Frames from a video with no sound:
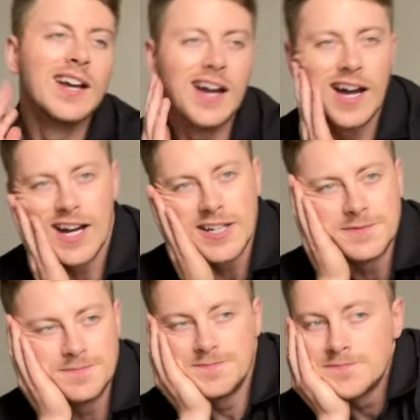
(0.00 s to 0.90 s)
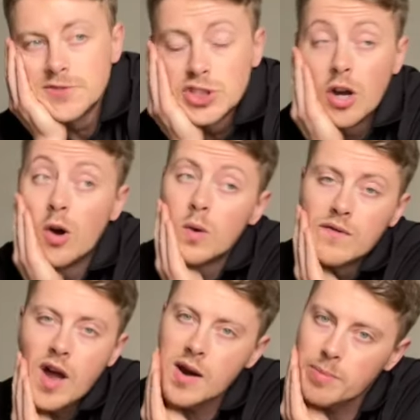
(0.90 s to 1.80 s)
Um, so
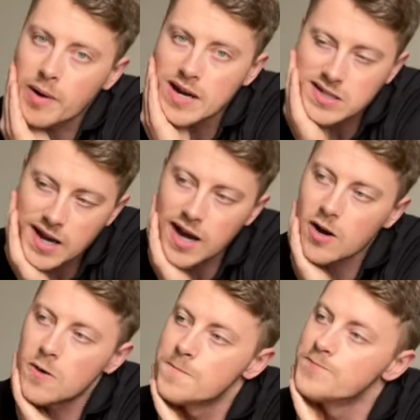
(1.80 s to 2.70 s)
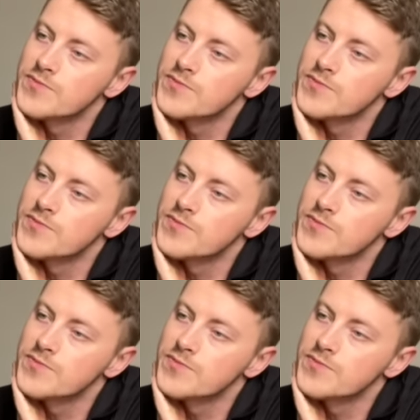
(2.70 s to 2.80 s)
we've got a break now.